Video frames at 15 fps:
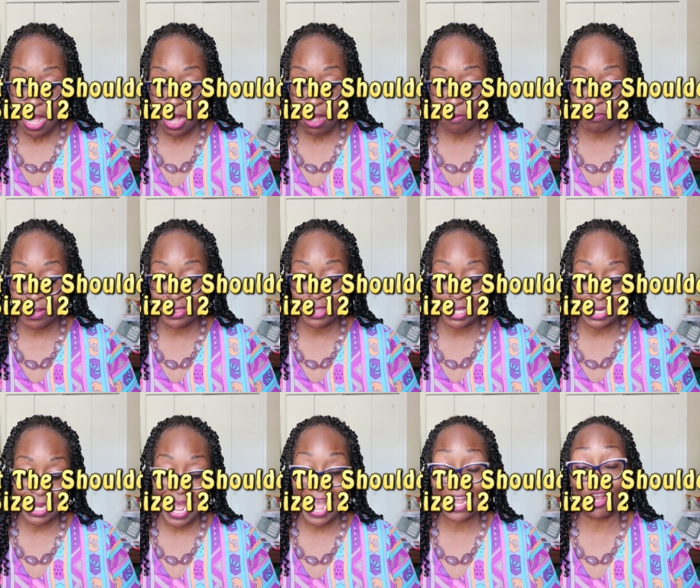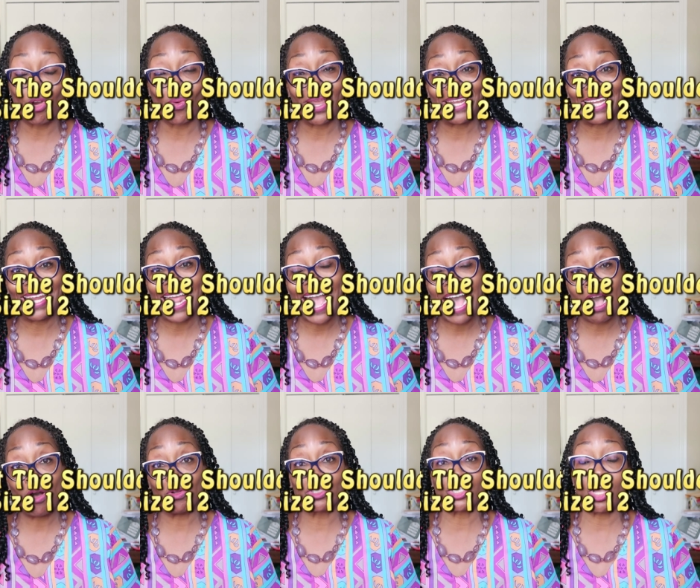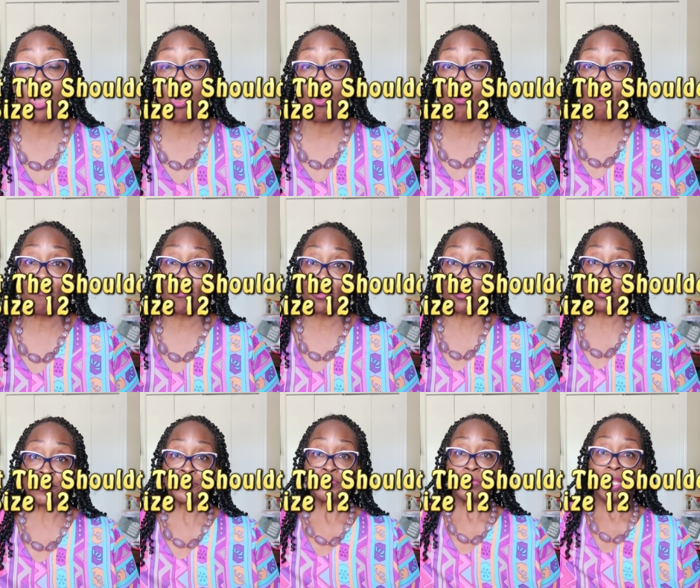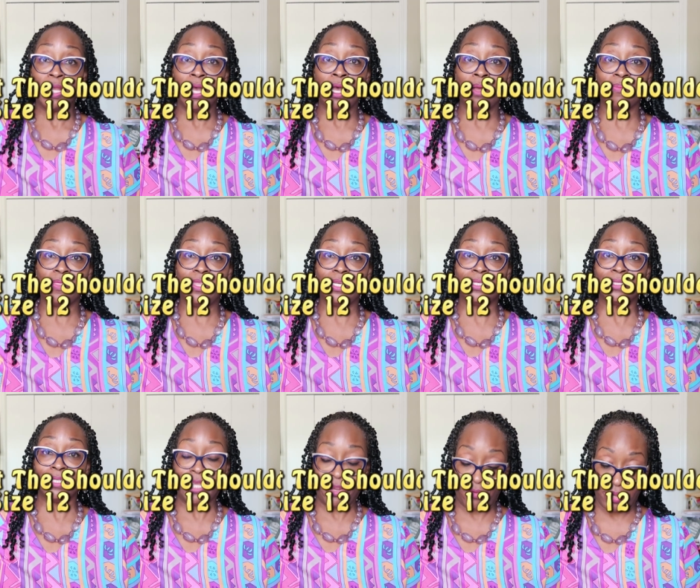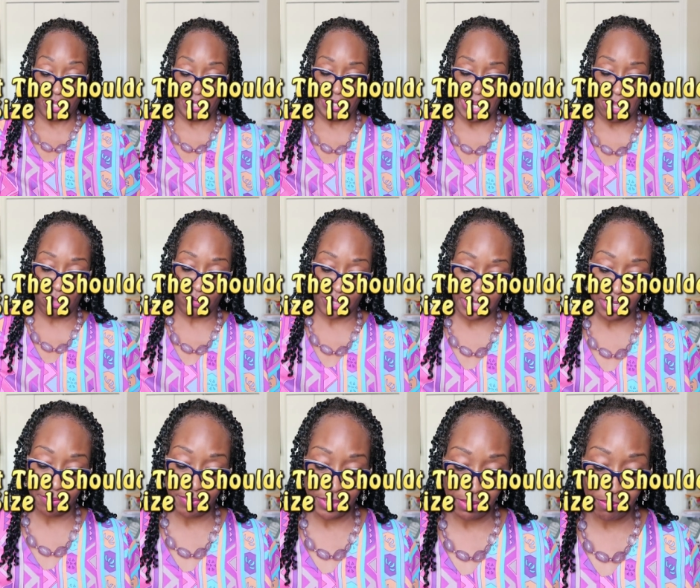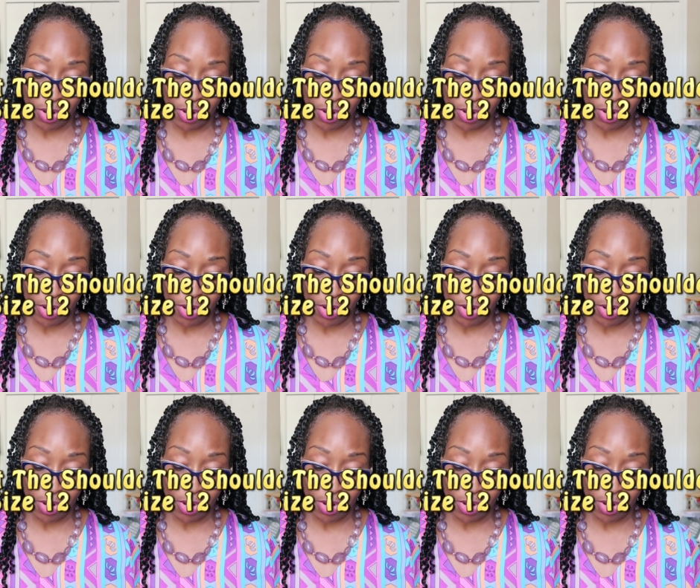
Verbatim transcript: um, but then I graded out over um, this area and I'll get up in a